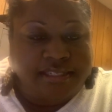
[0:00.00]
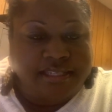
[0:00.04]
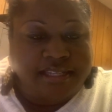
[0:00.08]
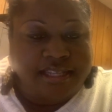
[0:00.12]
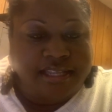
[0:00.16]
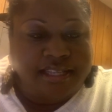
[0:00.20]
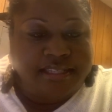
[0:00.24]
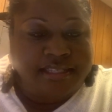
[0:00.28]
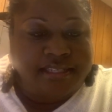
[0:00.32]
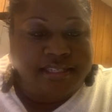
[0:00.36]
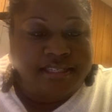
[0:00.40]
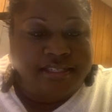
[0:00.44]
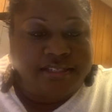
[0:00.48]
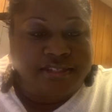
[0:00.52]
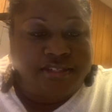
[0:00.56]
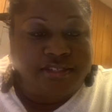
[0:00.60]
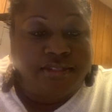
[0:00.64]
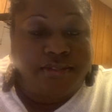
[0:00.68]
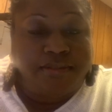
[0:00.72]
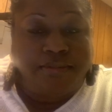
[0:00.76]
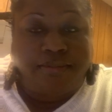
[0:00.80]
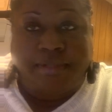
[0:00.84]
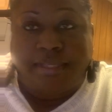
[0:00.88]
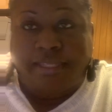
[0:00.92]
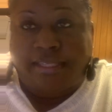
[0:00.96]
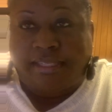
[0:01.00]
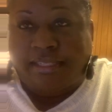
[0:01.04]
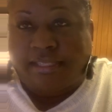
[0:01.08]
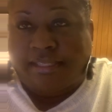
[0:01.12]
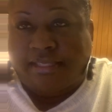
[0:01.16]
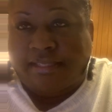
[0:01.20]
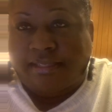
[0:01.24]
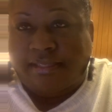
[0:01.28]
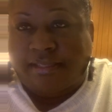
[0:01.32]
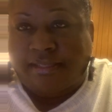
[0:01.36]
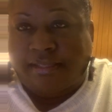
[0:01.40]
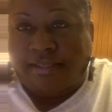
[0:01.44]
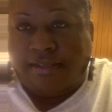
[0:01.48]
That's in 2
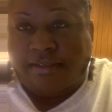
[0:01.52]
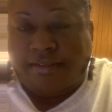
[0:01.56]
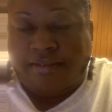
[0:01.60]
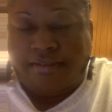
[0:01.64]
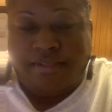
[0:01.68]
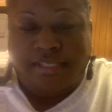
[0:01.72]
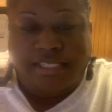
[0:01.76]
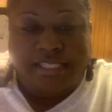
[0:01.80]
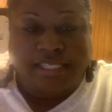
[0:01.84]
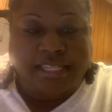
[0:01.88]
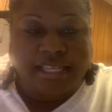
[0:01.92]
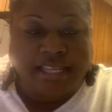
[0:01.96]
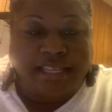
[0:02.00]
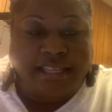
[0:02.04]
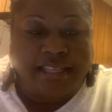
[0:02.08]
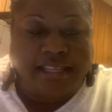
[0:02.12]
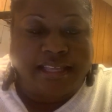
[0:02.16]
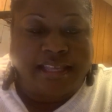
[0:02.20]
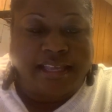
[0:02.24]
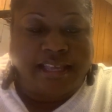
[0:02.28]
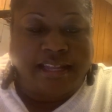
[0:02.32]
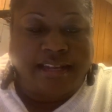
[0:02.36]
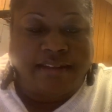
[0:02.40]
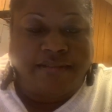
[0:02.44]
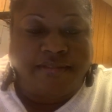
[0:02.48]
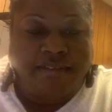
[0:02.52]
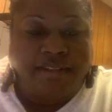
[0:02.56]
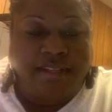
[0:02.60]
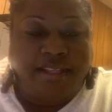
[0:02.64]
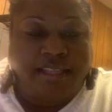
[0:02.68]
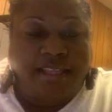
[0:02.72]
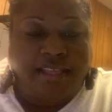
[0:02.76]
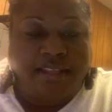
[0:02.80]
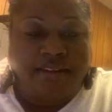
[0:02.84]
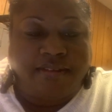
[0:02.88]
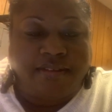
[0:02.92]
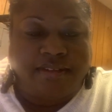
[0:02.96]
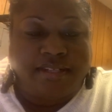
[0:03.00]
weeks, so it's like you gotta really
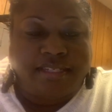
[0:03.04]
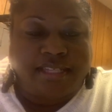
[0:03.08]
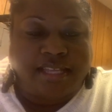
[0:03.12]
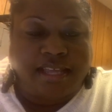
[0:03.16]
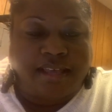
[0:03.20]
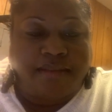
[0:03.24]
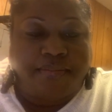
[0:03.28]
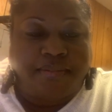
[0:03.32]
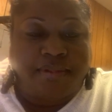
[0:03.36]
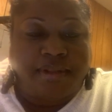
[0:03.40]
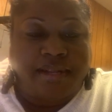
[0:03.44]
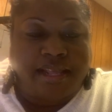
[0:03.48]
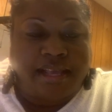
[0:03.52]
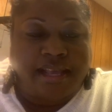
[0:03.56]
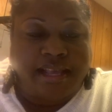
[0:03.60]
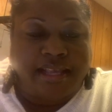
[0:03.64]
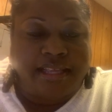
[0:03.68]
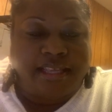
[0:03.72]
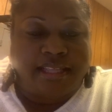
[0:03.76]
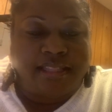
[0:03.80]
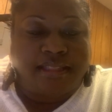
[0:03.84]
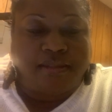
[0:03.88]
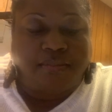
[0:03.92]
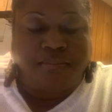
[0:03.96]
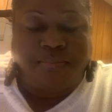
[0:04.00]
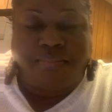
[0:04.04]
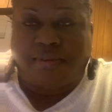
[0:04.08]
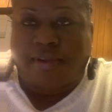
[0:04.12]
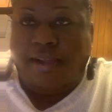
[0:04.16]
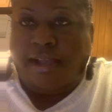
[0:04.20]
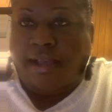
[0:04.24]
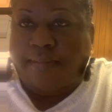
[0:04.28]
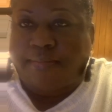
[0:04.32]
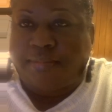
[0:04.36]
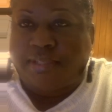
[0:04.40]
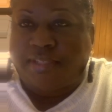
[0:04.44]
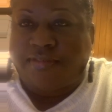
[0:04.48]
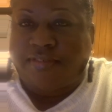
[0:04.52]
get on top of that, get the
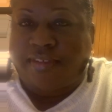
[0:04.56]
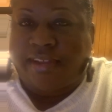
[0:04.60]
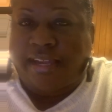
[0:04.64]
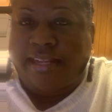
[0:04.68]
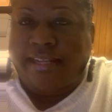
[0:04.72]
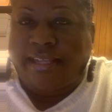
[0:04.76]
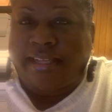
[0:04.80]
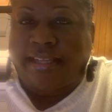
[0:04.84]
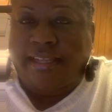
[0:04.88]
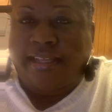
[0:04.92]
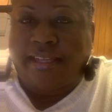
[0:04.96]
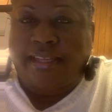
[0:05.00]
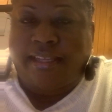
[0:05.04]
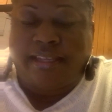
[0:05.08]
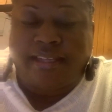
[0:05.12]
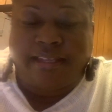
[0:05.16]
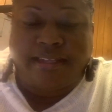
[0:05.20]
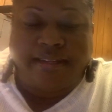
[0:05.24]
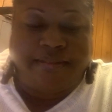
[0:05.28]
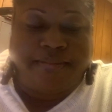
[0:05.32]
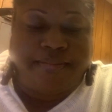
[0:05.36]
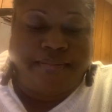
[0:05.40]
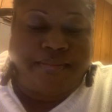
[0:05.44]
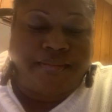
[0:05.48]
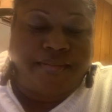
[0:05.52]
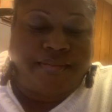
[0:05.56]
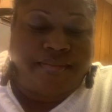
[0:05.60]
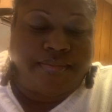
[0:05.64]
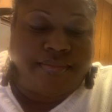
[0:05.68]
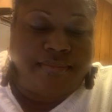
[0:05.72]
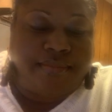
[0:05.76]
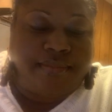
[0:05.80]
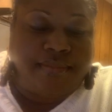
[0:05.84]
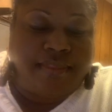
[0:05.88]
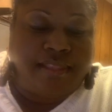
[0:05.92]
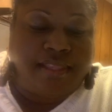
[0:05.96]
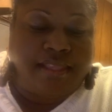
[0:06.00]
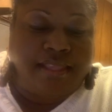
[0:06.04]
props ready,
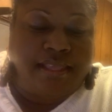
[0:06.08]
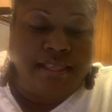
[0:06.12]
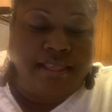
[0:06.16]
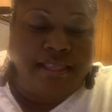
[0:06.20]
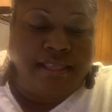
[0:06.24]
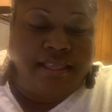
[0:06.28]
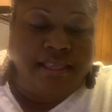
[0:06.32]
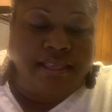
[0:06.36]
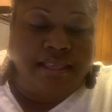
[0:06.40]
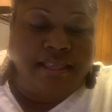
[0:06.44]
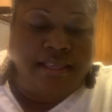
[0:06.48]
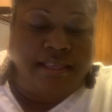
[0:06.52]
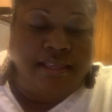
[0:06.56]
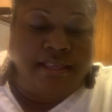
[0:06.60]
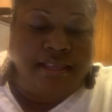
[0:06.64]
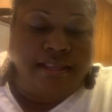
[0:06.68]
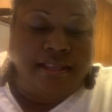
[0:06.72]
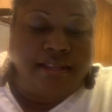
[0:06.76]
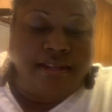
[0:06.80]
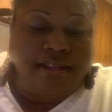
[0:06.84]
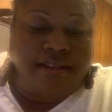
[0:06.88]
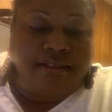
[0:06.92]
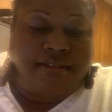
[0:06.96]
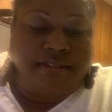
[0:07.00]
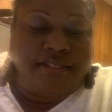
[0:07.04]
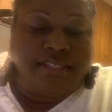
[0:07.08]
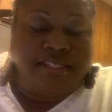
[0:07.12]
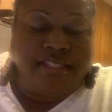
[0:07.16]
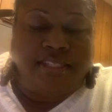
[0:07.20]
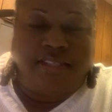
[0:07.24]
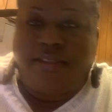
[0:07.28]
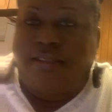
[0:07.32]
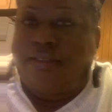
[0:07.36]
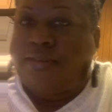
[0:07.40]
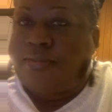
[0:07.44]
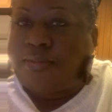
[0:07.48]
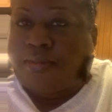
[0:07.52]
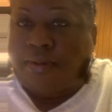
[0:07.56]
and
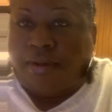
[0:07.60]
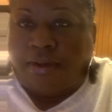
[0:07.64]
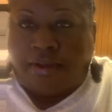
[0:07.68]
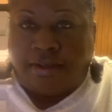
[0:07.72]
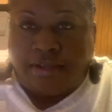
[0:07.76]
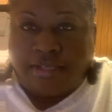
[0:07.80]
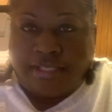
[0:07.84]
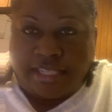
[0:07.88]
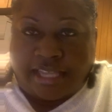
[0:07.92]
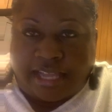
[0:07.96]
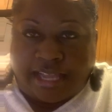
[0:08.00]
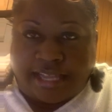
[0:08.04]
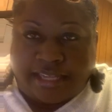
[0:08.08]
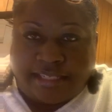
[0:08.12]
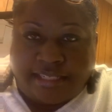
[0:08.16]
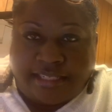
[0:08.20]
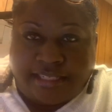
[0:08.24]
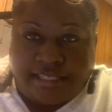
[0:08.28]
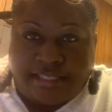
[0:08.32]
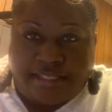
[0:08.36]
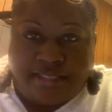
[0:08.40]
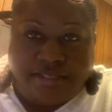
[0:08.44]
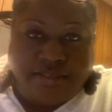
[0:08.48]
see who all's actually